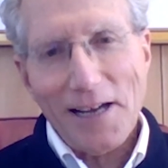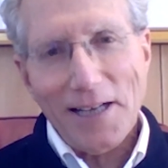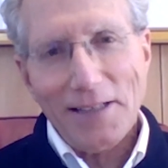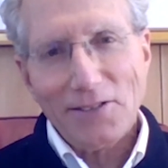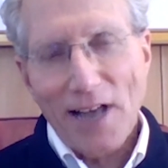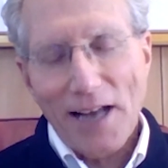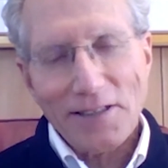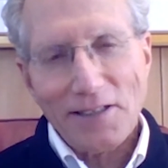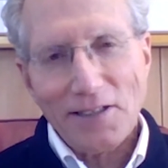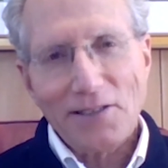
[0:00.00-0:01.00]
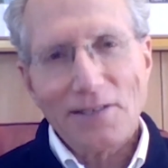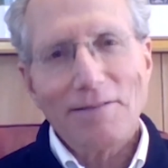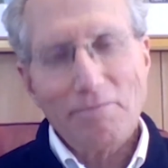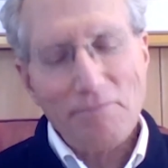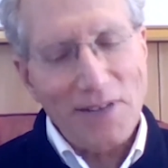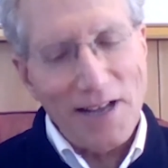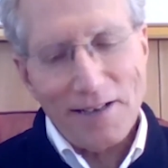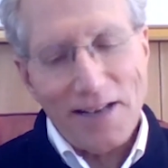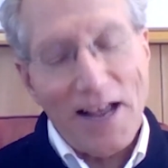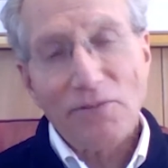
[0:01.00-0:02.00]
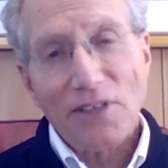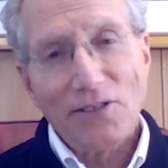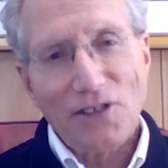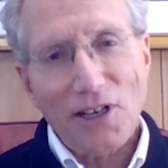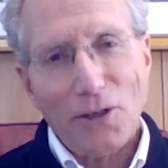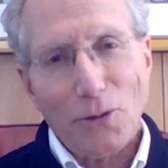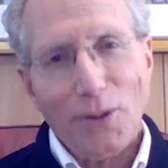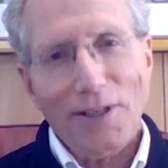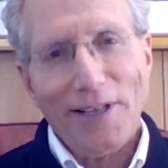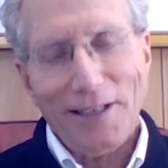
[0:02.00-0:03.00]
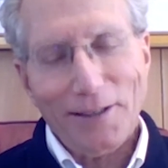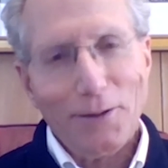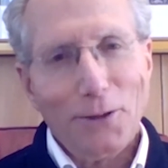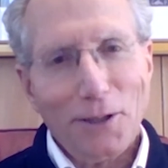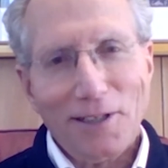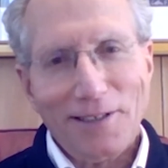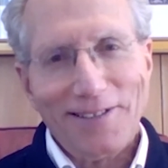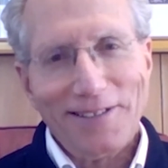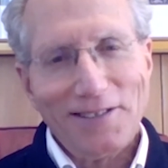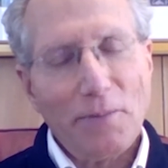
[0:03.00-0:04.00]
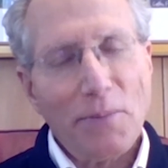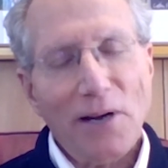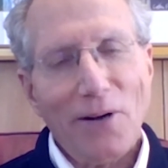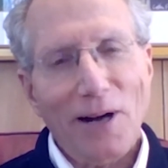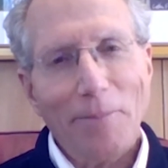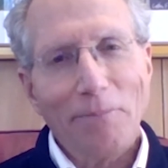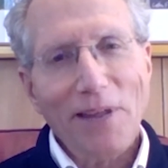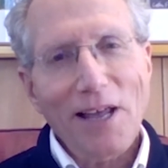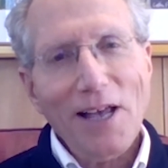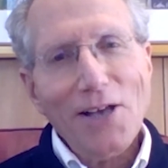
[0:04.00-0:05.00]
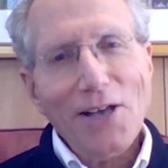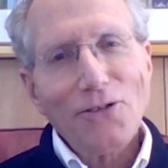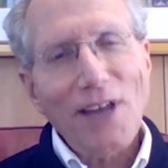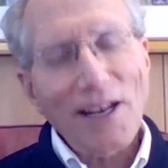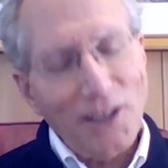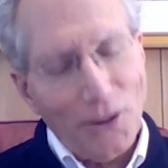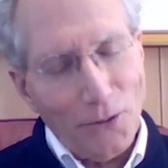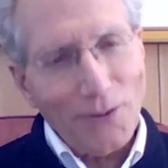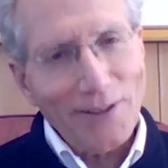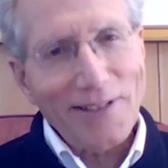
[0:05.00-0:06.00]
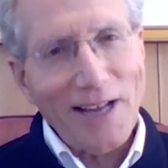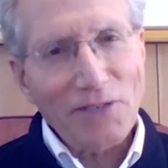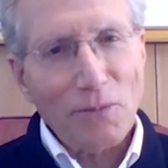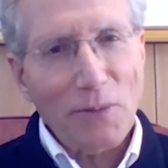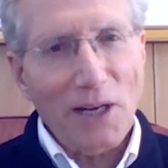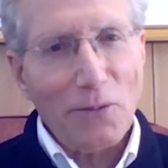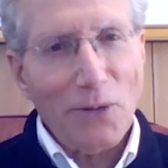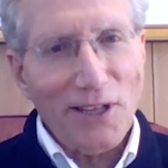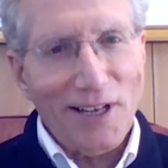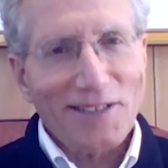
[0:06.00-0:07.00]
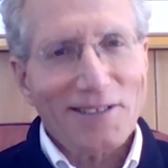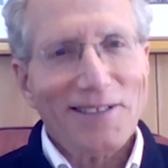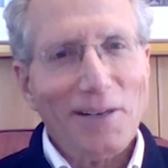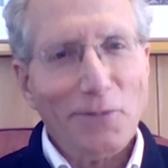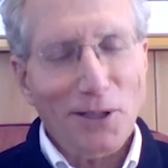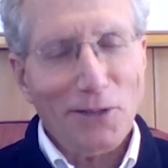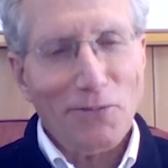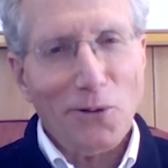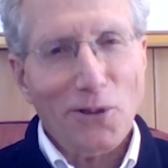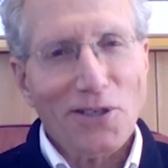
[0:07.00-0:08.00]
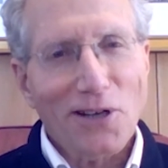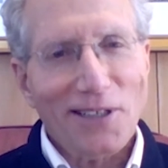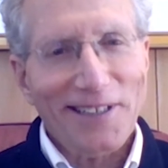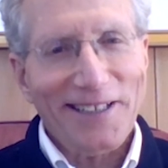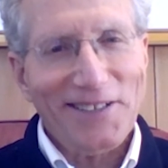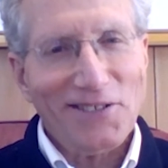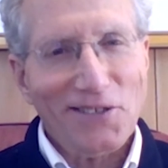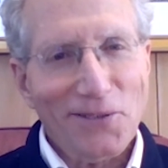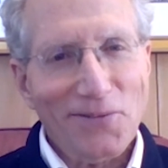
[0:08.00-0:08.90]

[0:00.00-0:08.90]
scientists have to consider when they look to pair up. So thank you. Thanks for being with us, and we look forward to talking again soon.